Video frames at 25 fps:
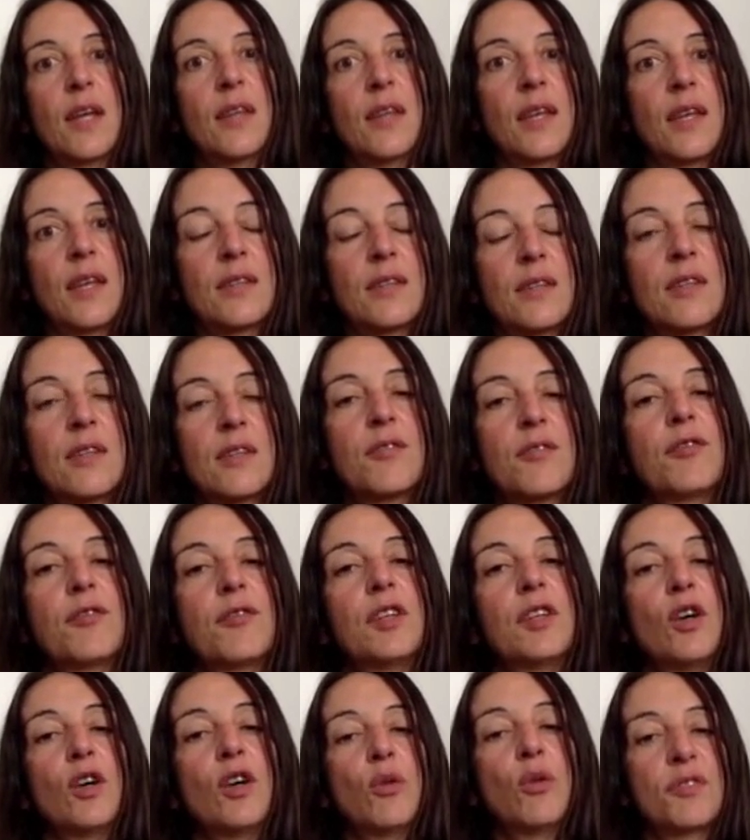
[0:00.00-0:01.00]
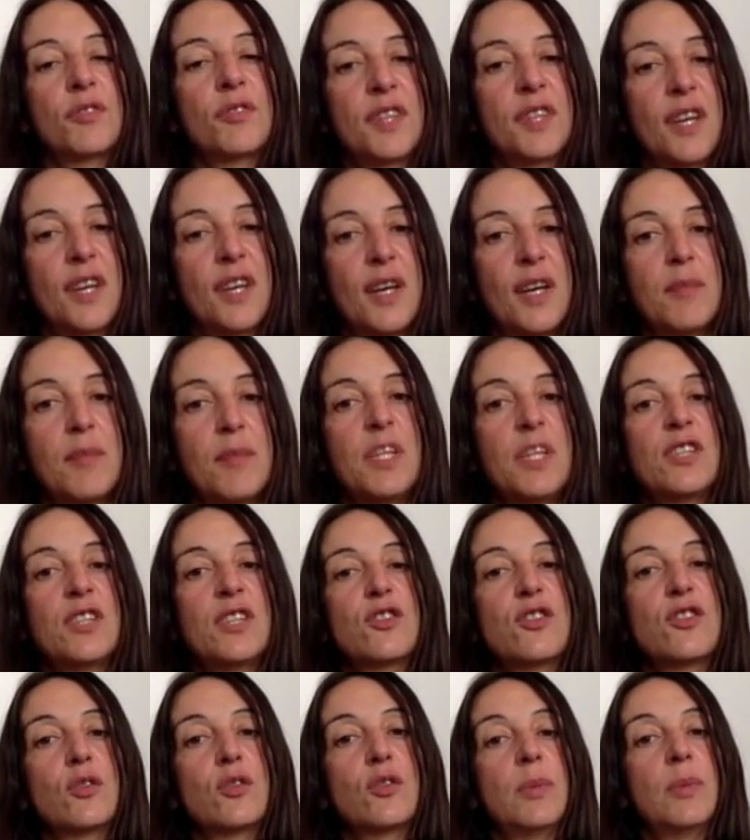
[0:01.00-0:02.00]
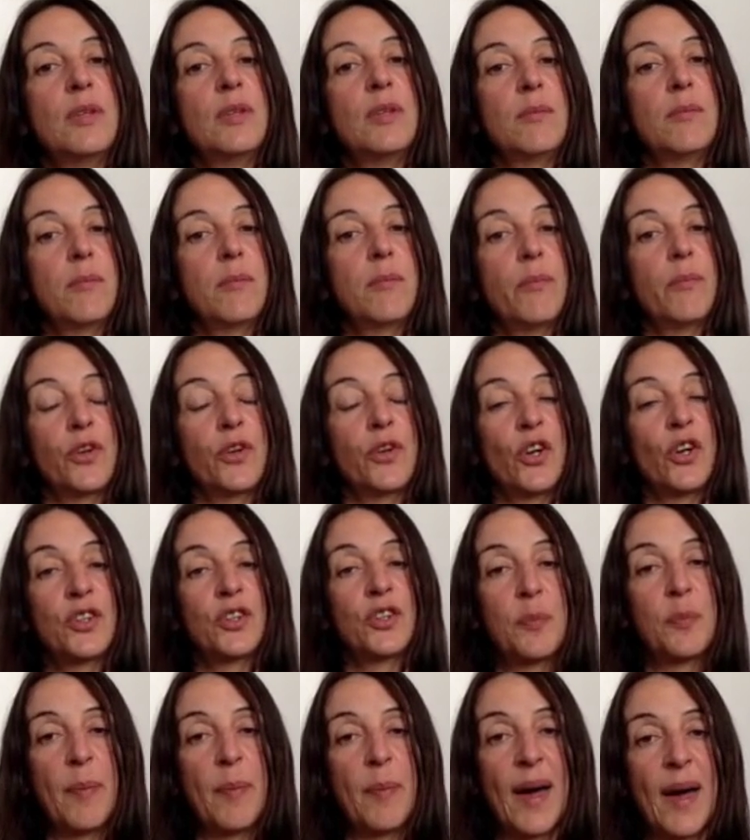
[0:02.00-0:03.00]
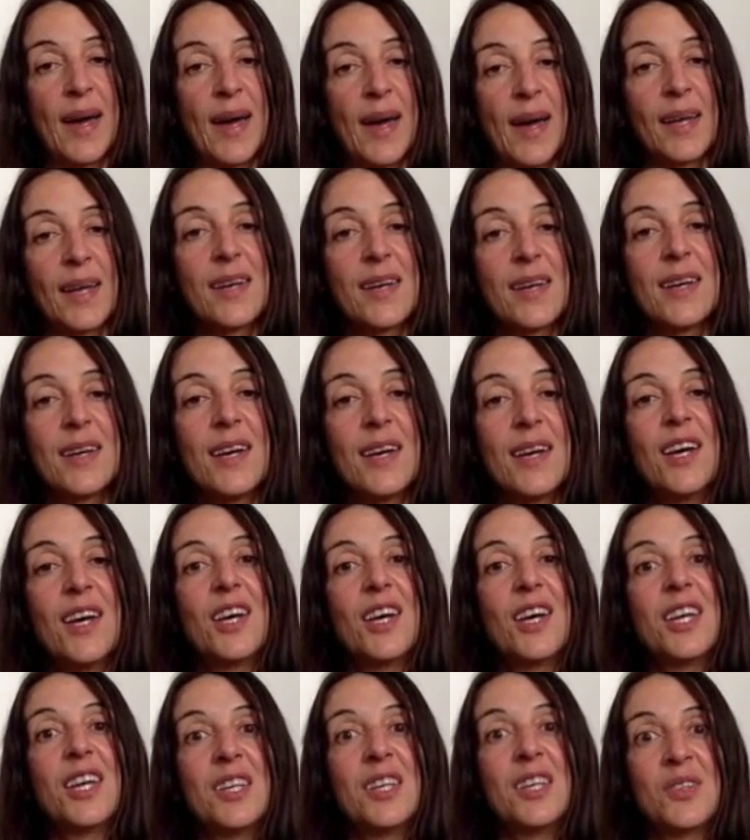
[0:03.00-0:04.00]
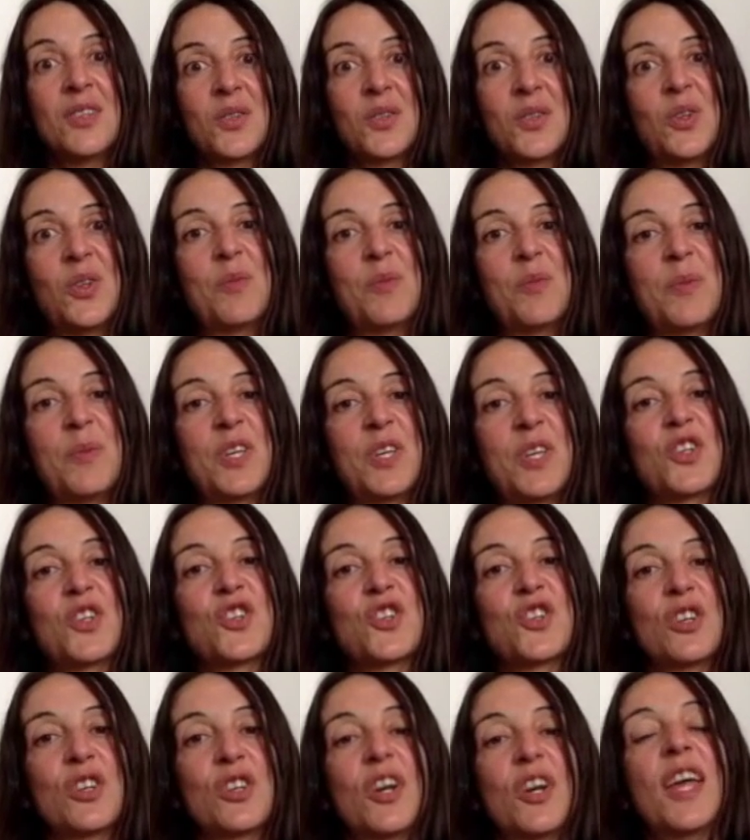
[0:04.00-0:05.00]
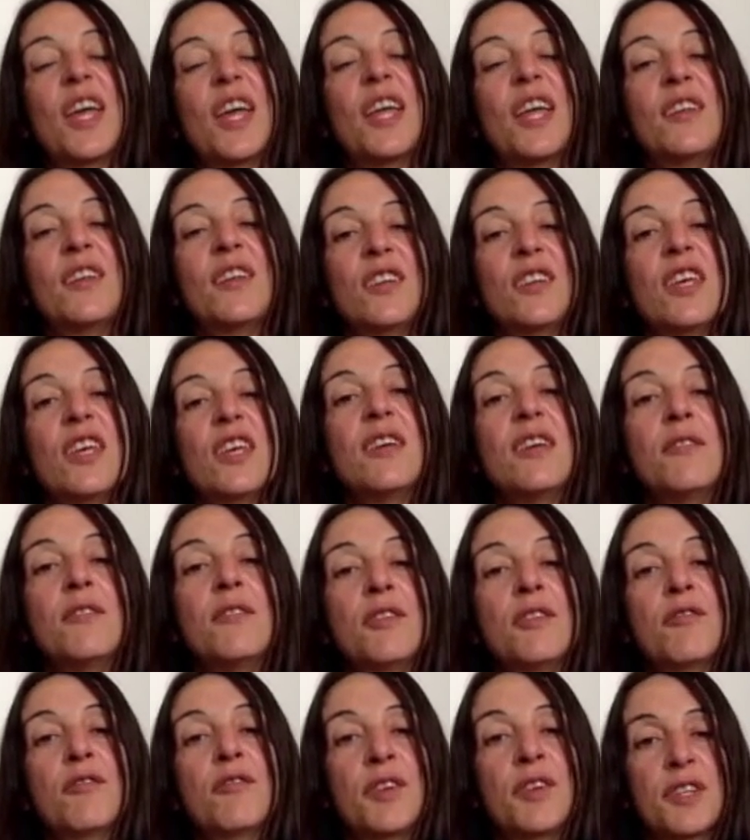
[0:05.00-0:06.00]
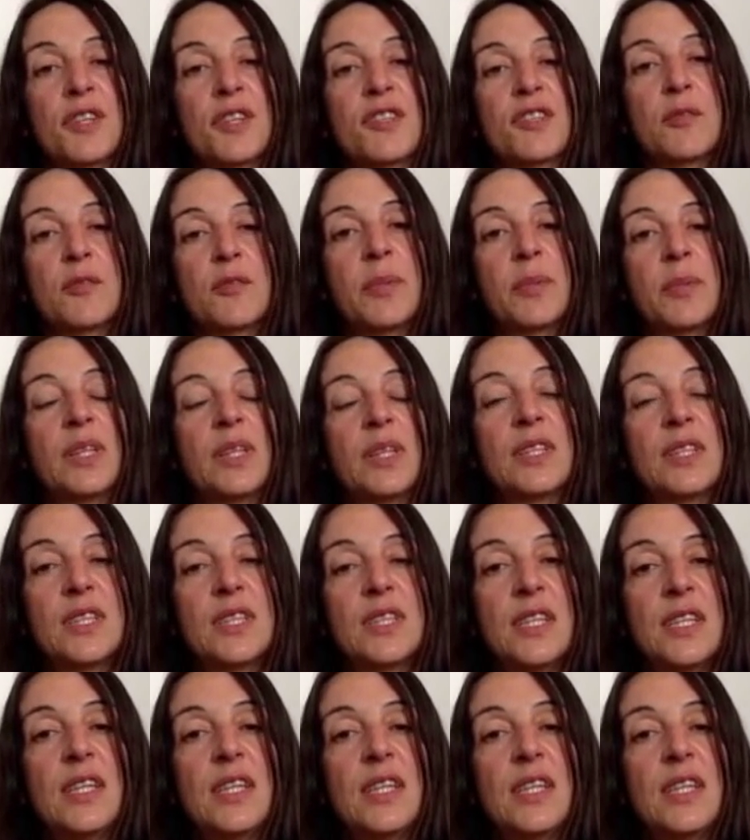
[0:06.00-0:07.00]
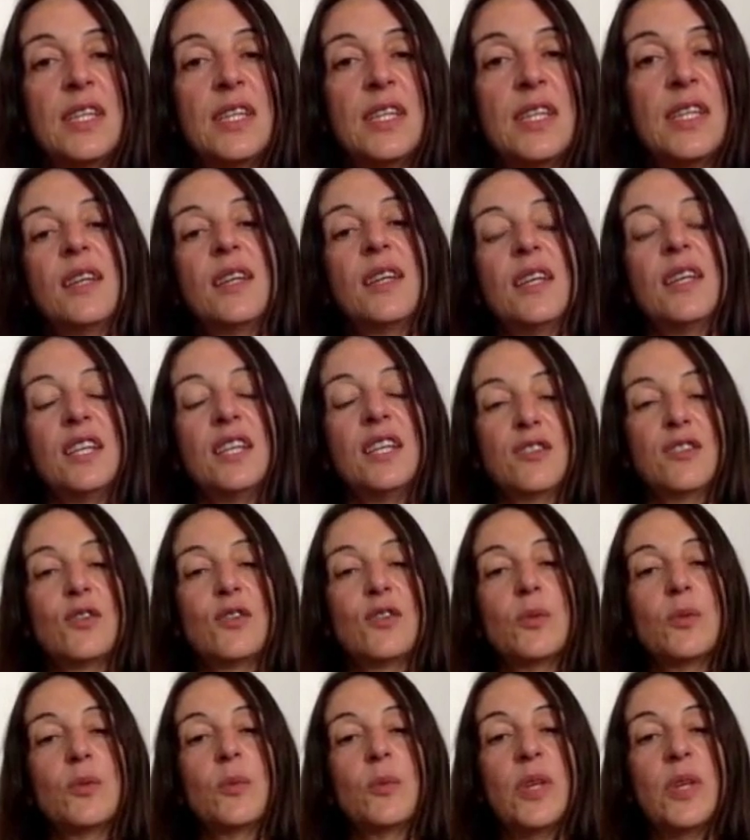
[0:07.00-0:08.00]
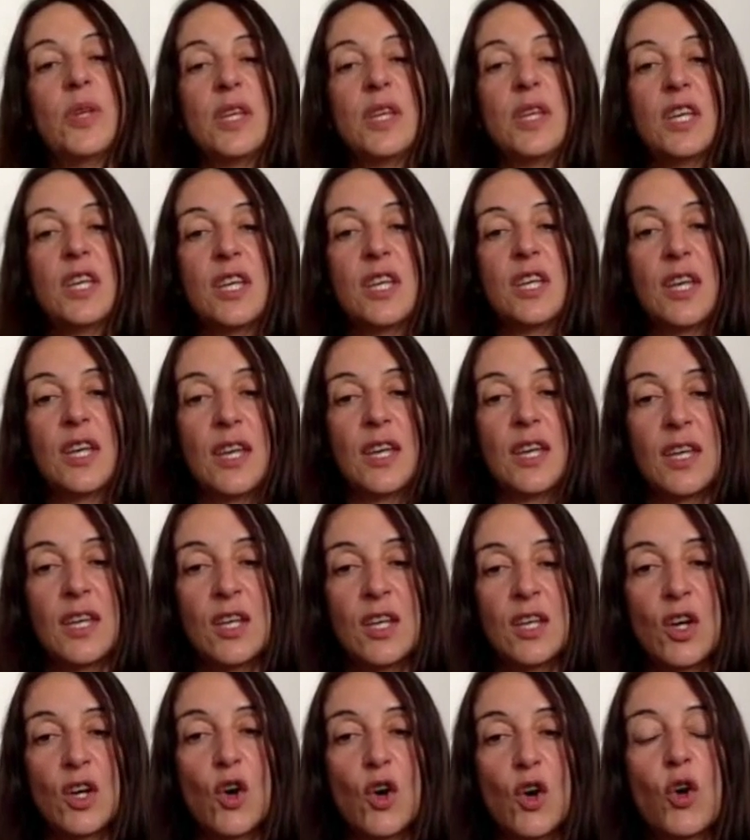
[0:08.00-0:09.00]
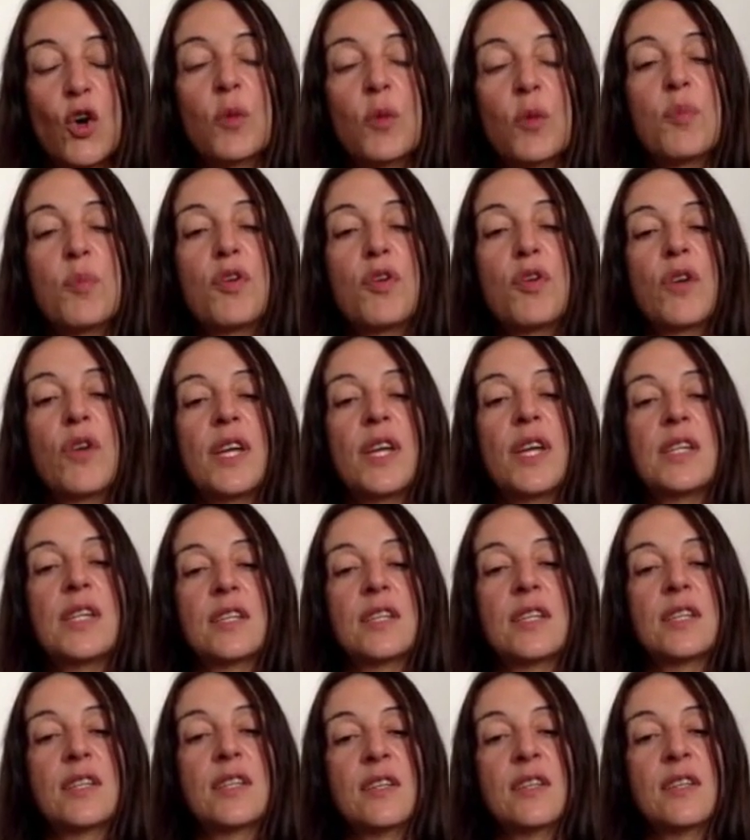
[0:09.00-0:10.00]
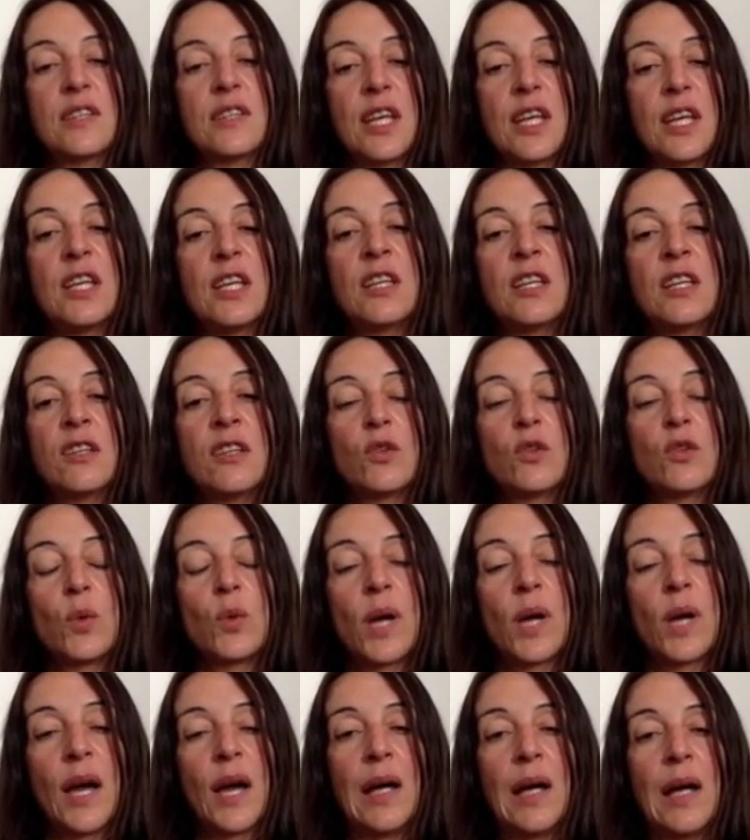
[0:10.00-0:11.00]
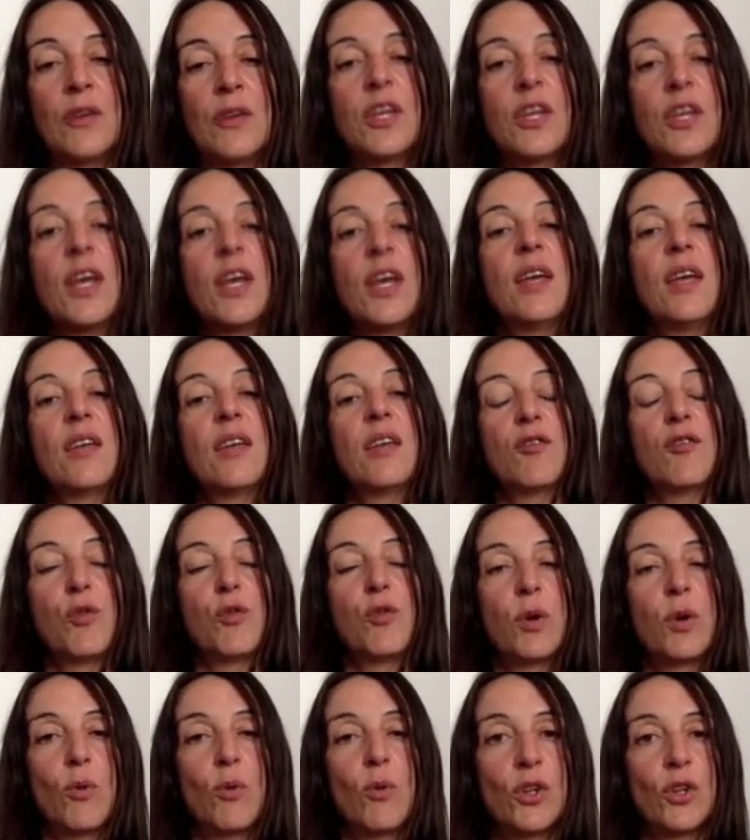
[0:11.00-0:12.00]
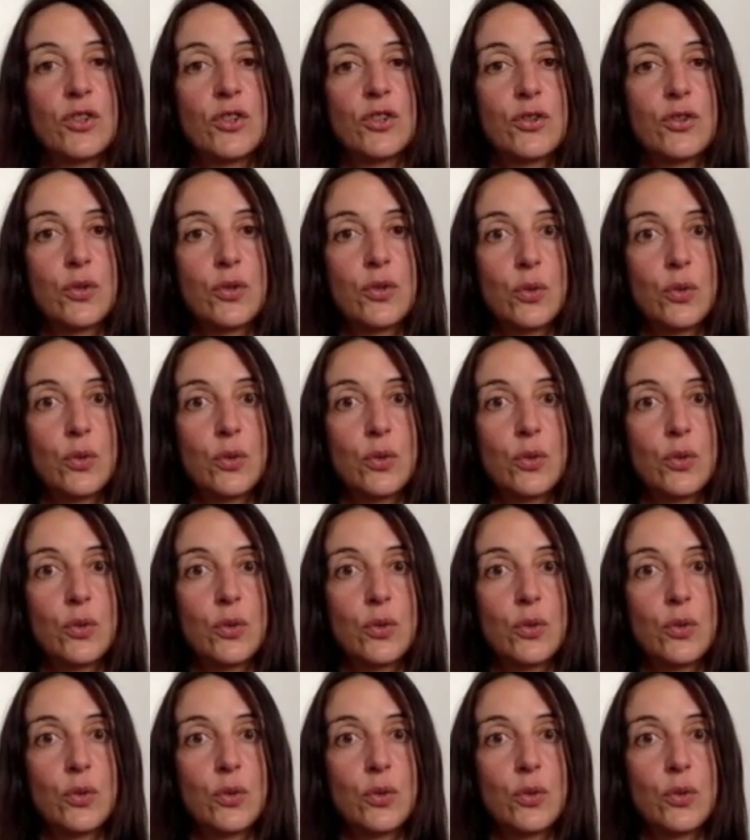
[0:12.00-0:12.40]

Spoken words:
that the flow of time needs to be brought back into the picture, and irreversibility needs to be incorporated and taken into account if we want